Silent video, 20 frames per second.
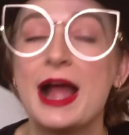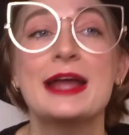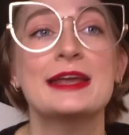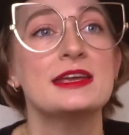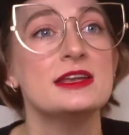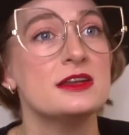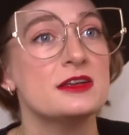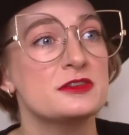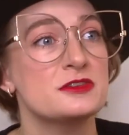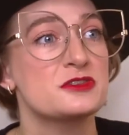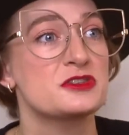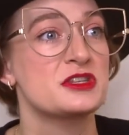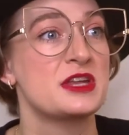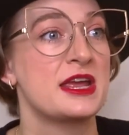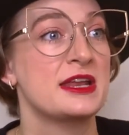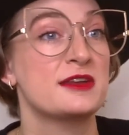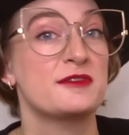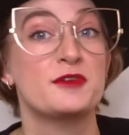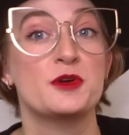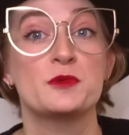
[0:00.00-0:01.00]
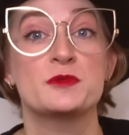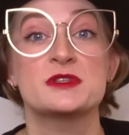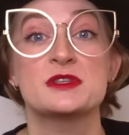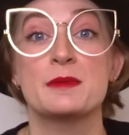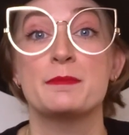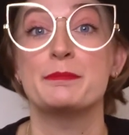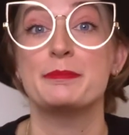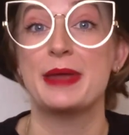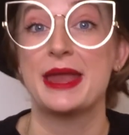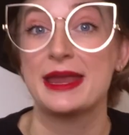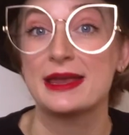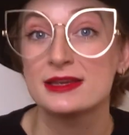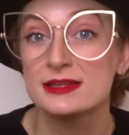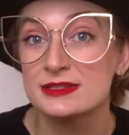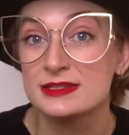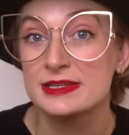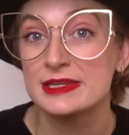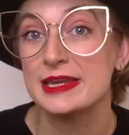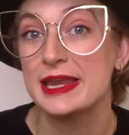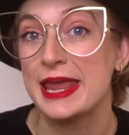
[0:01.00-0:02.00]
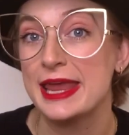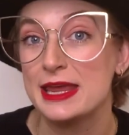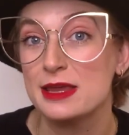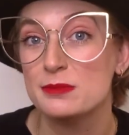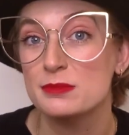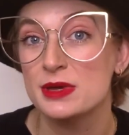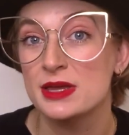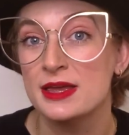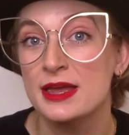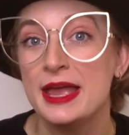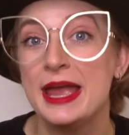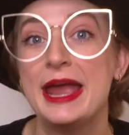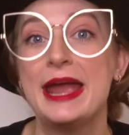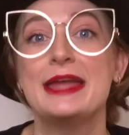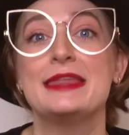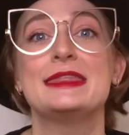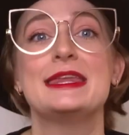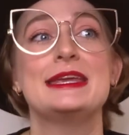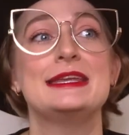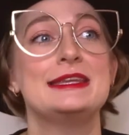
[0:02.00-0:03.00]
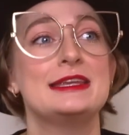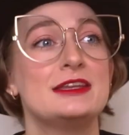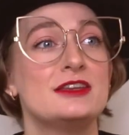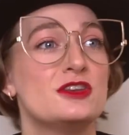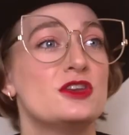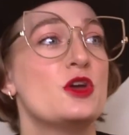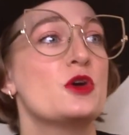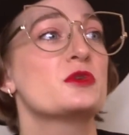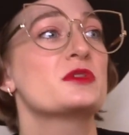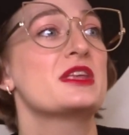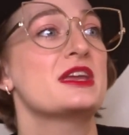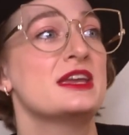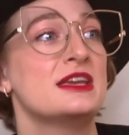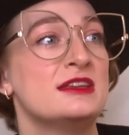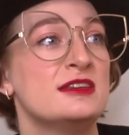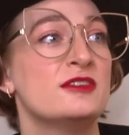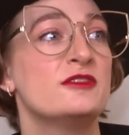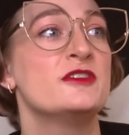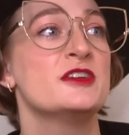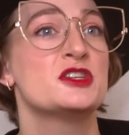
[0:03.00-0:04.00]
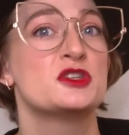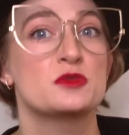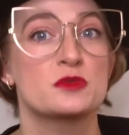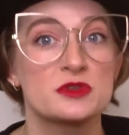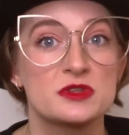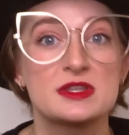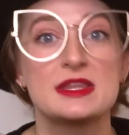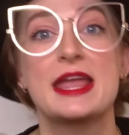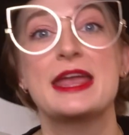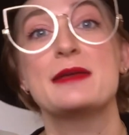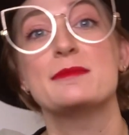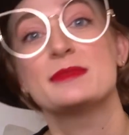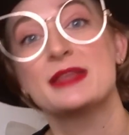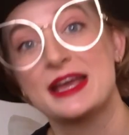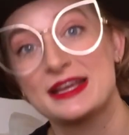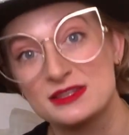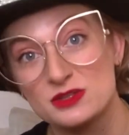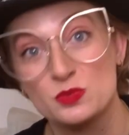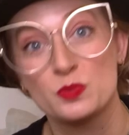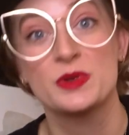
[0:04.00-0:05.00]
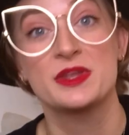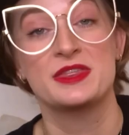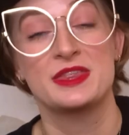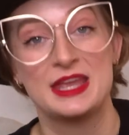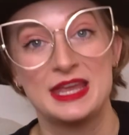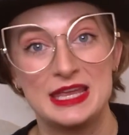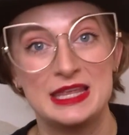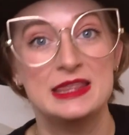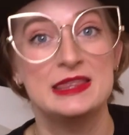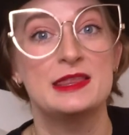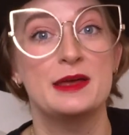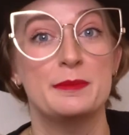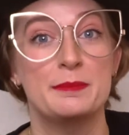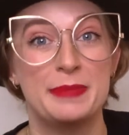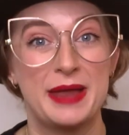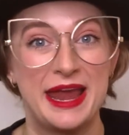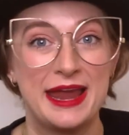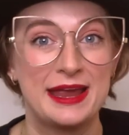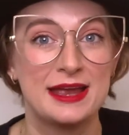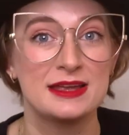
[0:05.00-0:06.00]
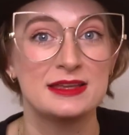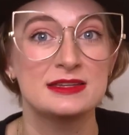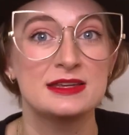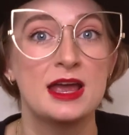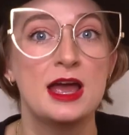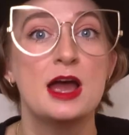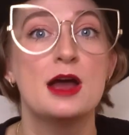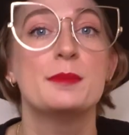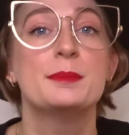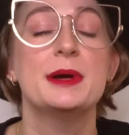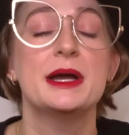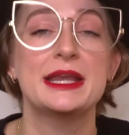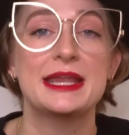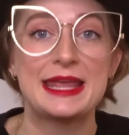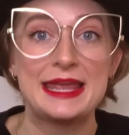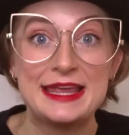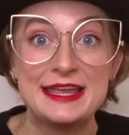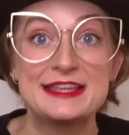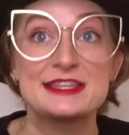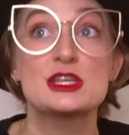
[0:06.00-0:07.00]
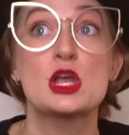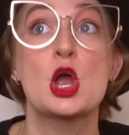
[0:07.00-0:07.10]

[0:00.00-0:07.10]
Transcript: I can understand if it was a band name and they didn't know the individual's name that's within the band, but it's